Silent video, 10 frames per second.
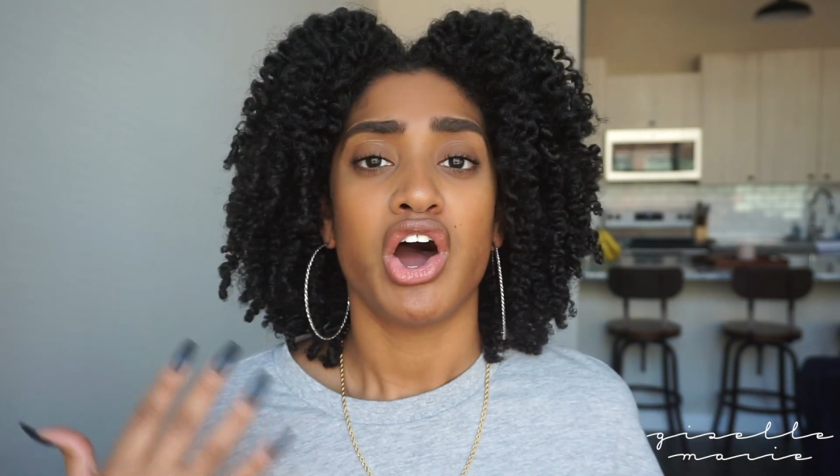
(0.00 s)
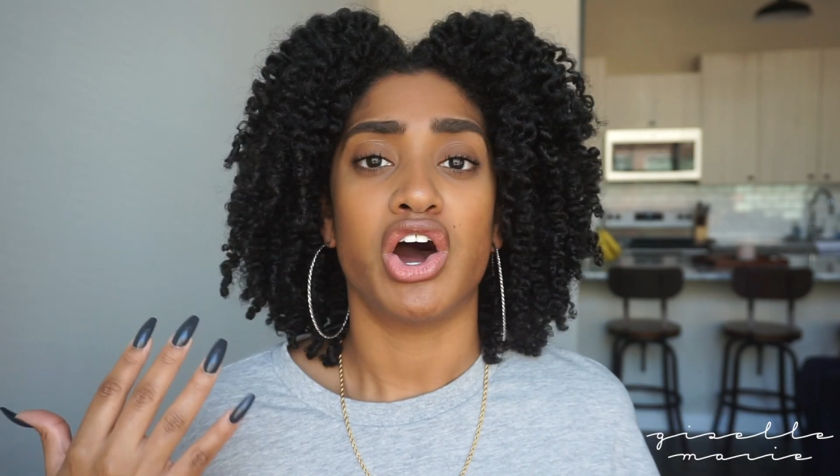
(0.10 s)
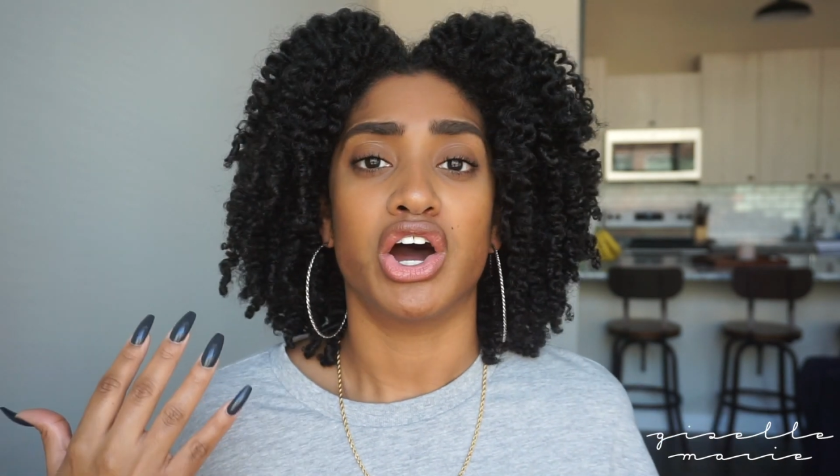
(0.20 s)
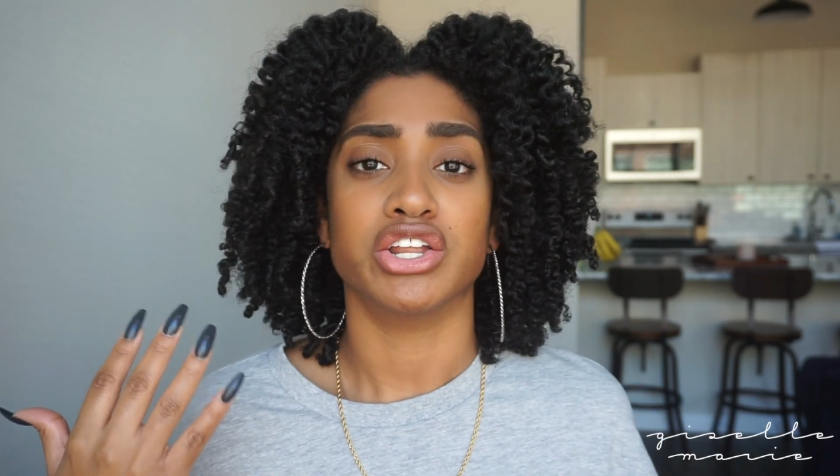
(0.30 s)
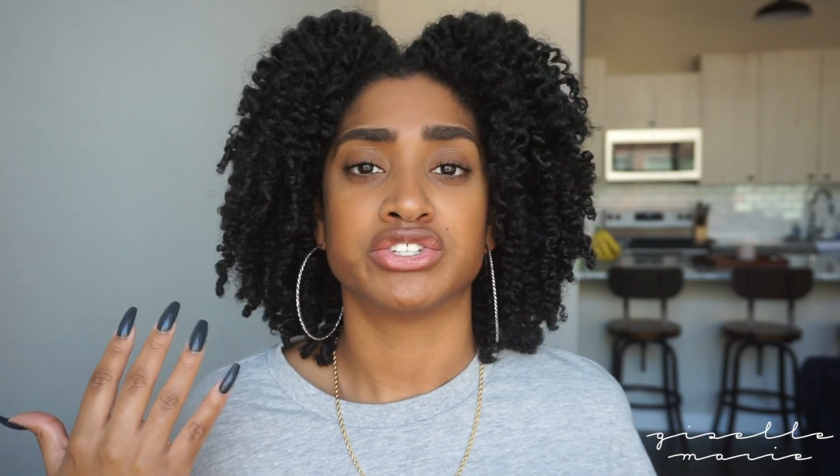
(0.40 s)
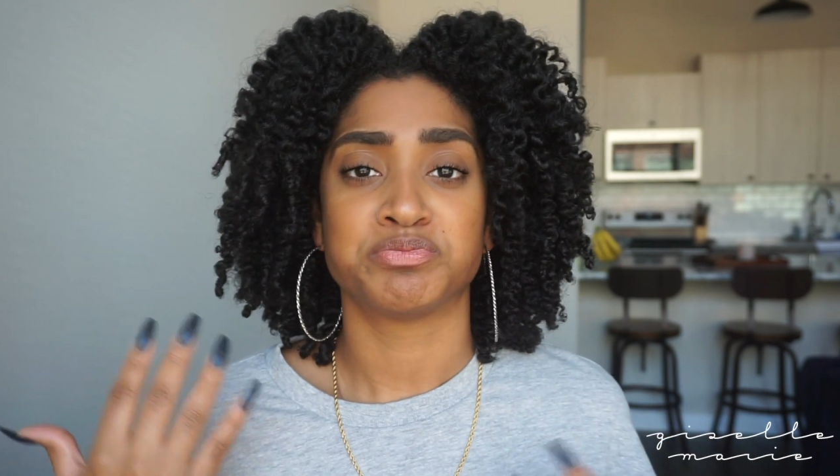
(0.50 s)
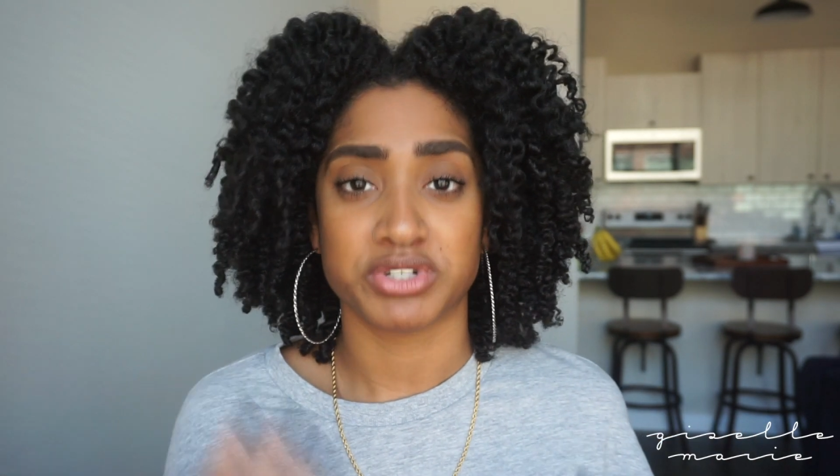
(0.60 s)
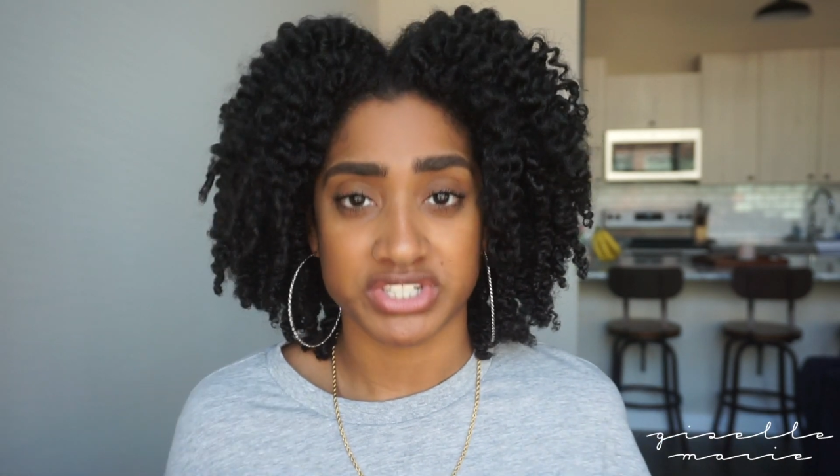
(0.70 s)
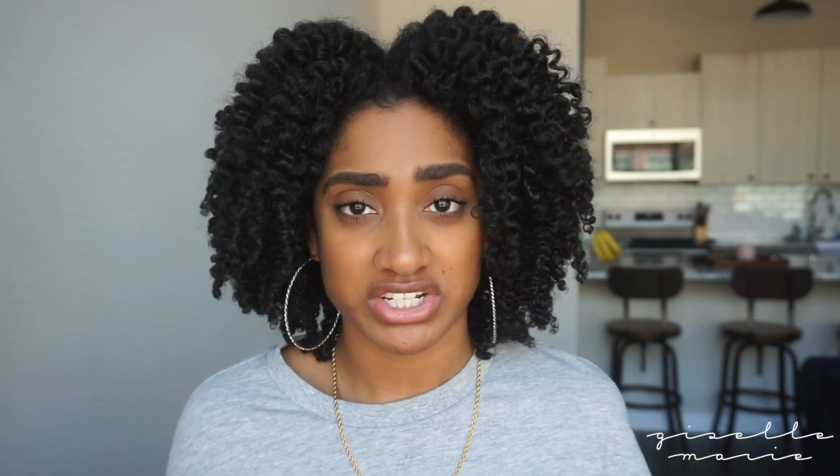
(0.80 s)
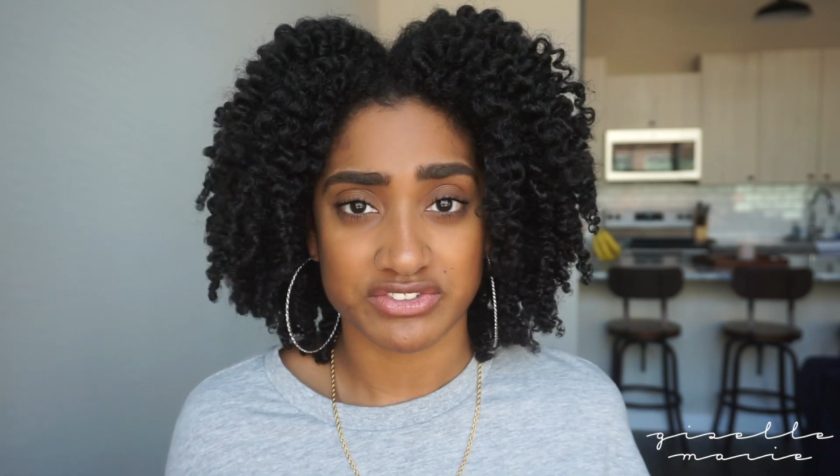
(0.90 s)
on
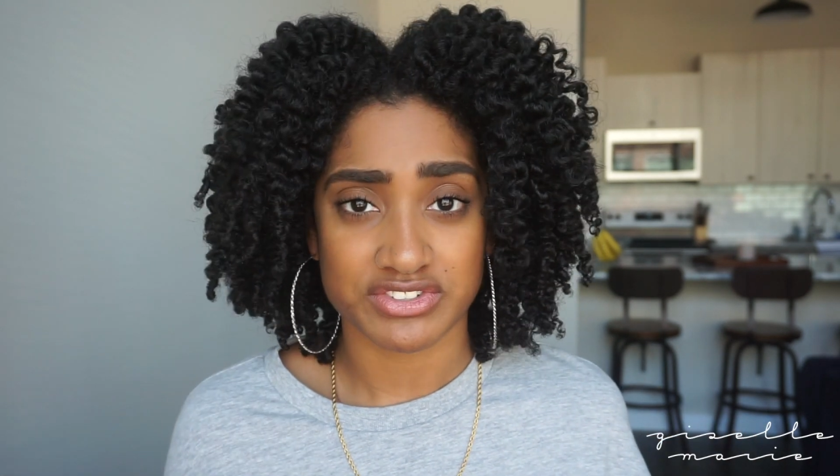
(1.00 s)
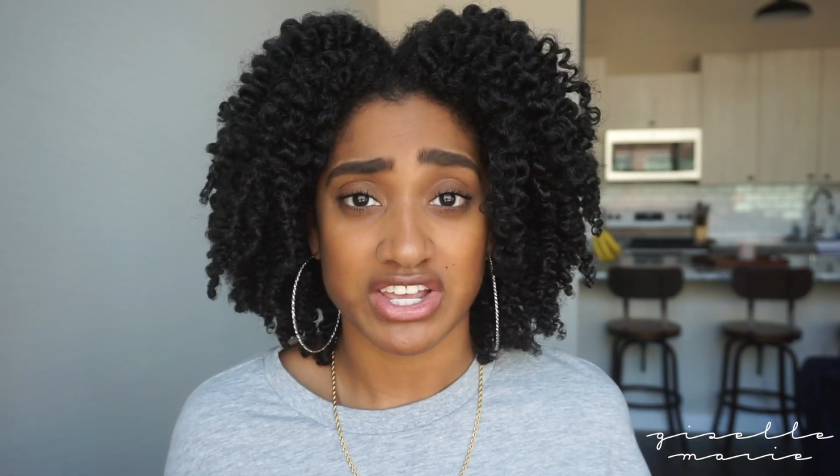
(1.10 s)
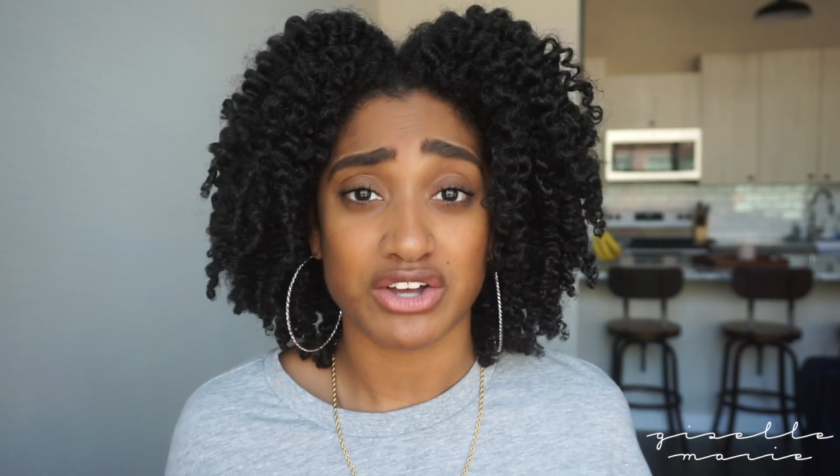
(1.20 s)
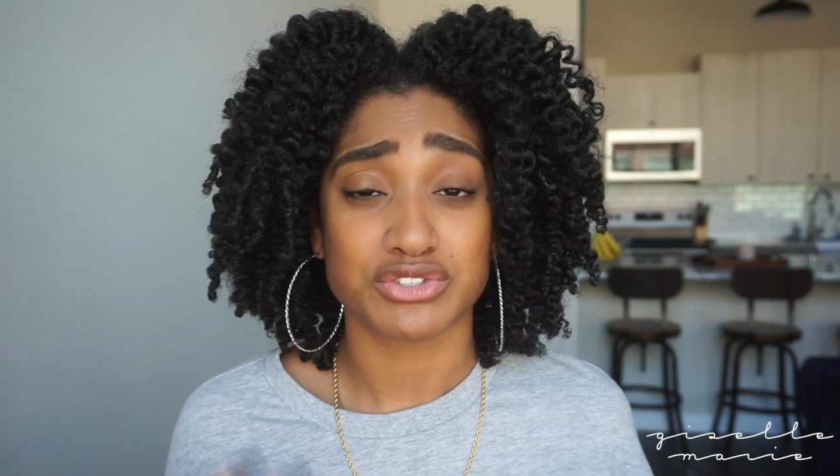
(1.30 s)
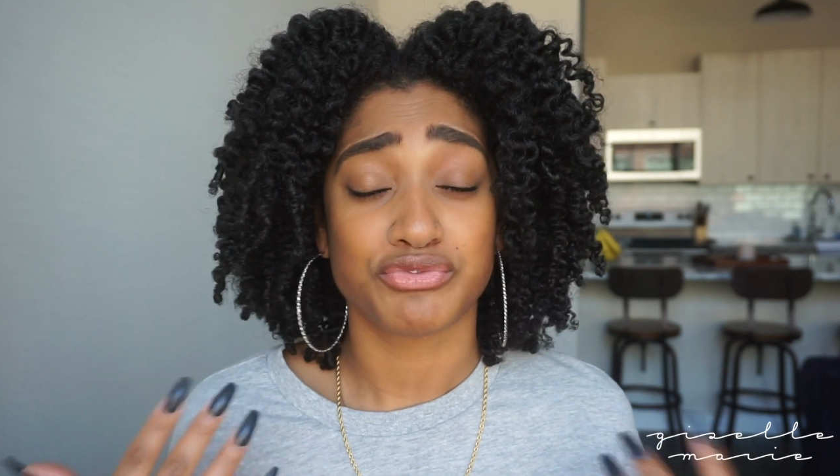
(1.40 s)
protective styles